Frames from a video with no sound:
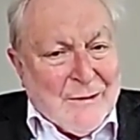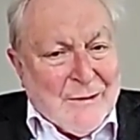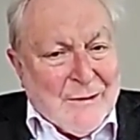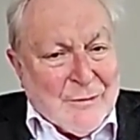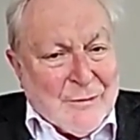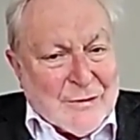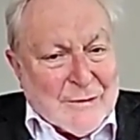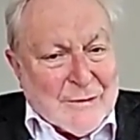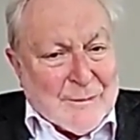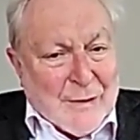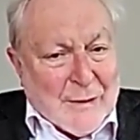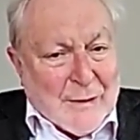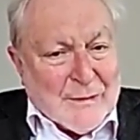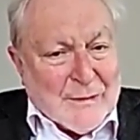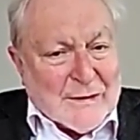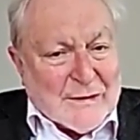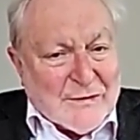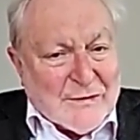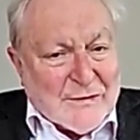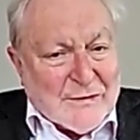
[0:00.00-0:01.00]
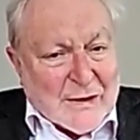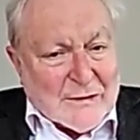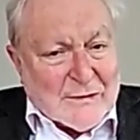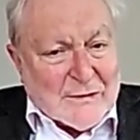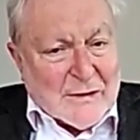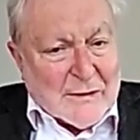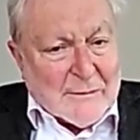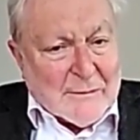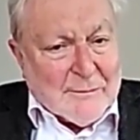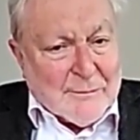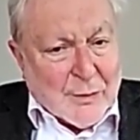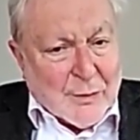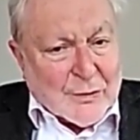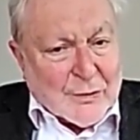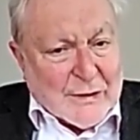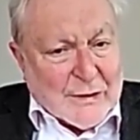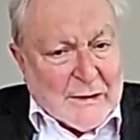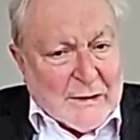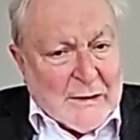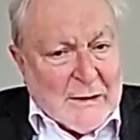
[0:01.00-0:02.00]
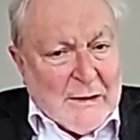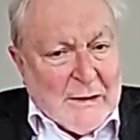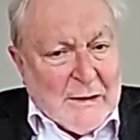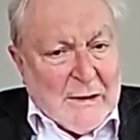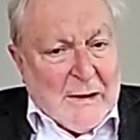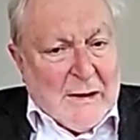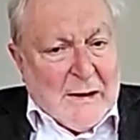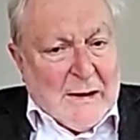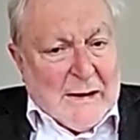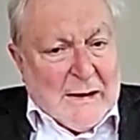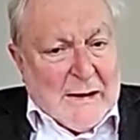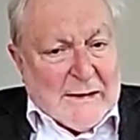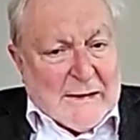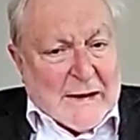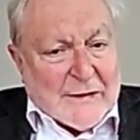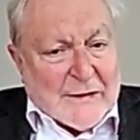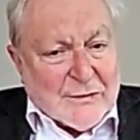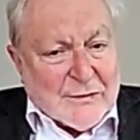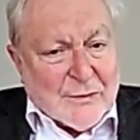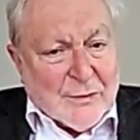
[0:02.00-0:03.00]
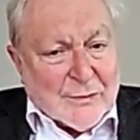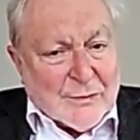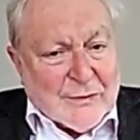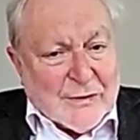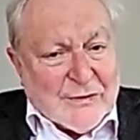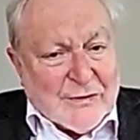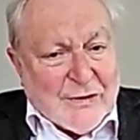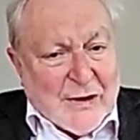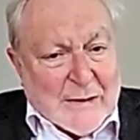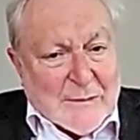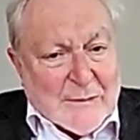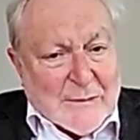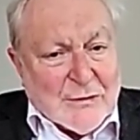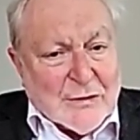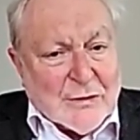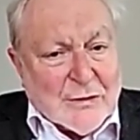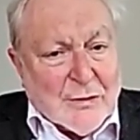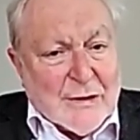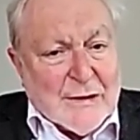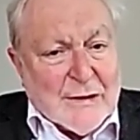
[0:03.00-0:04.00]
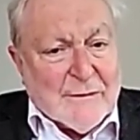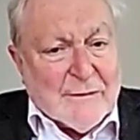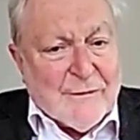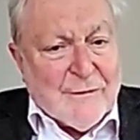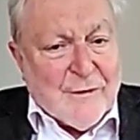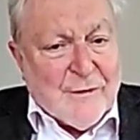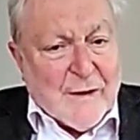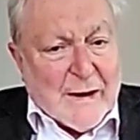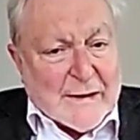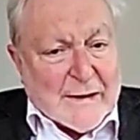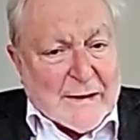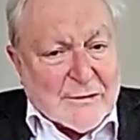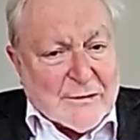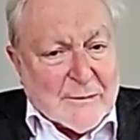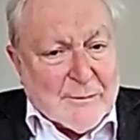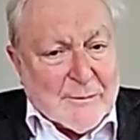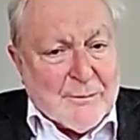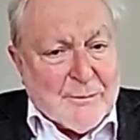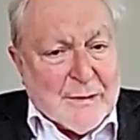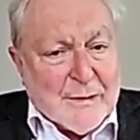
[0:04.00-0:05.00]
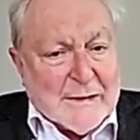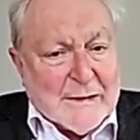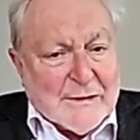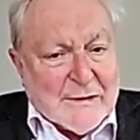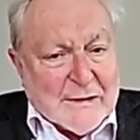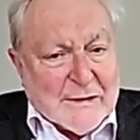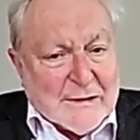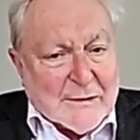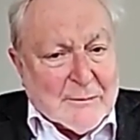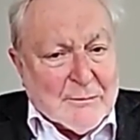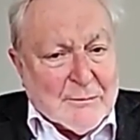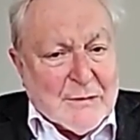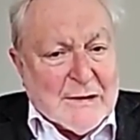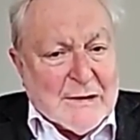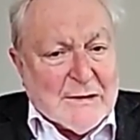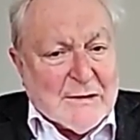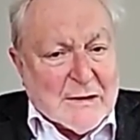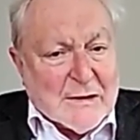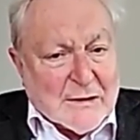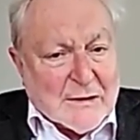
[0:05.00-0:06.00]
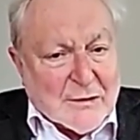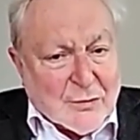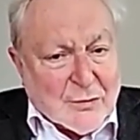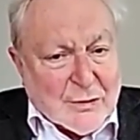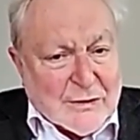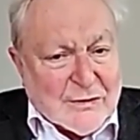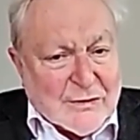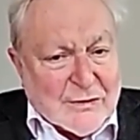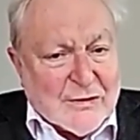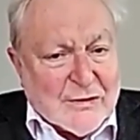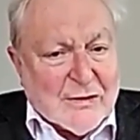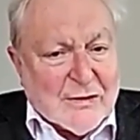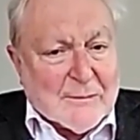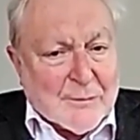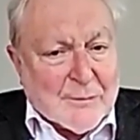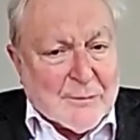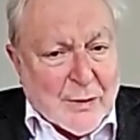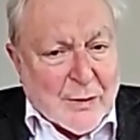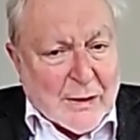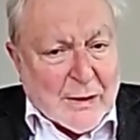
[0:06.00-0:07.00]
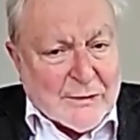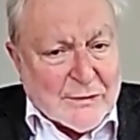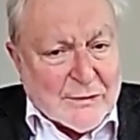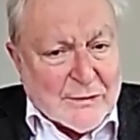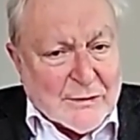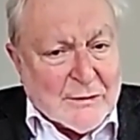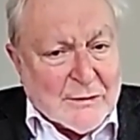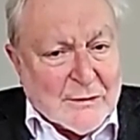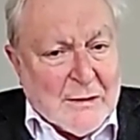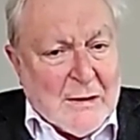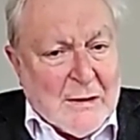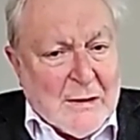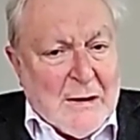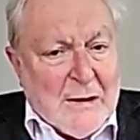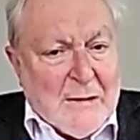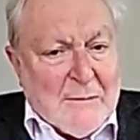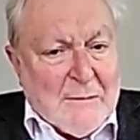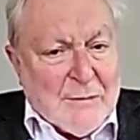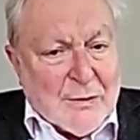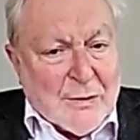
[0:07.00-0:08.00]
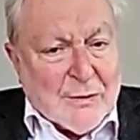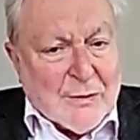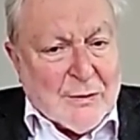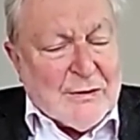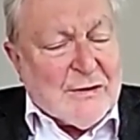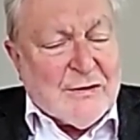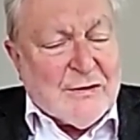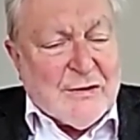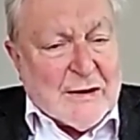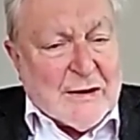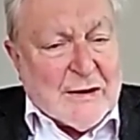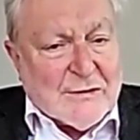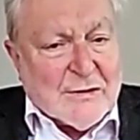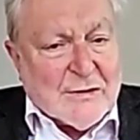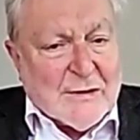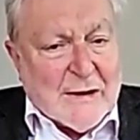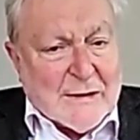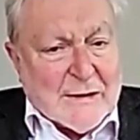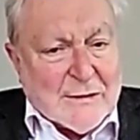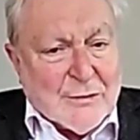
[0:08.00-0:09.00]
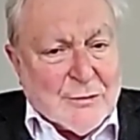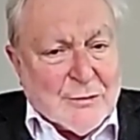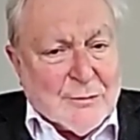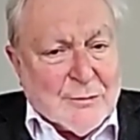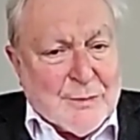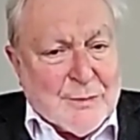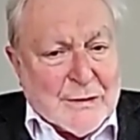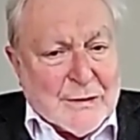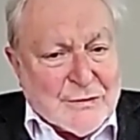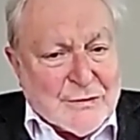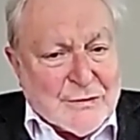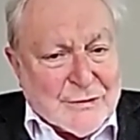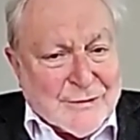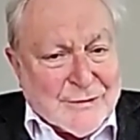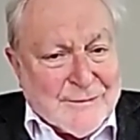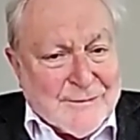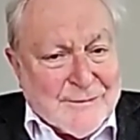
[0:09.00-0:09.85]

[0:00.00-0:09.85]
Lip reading: With a public sector body, it hasn't got the same degree of flexibility to meet increases in prices because it sets an annual budget.